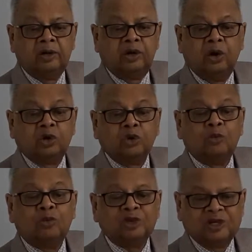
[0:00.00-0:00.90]
not
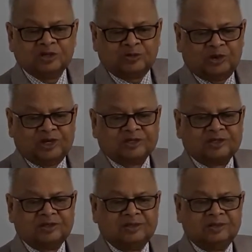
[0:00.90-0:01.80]
homogeneous
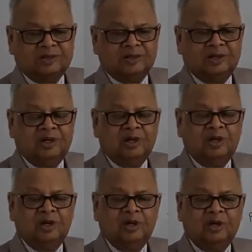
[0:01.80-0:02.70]
production.
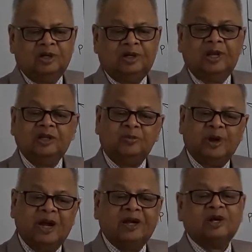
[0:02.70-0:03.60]
There is
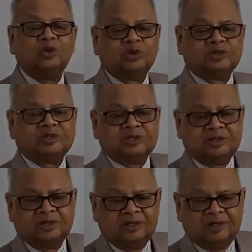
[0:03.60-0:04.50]
branded goods.
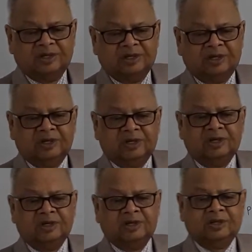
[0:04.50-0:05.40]

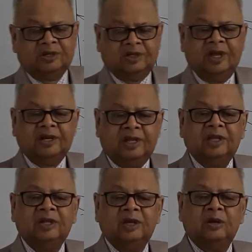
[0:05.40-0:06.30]
There
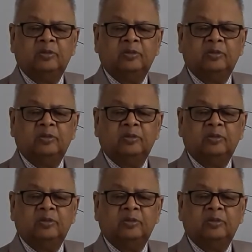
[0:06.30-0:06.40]
is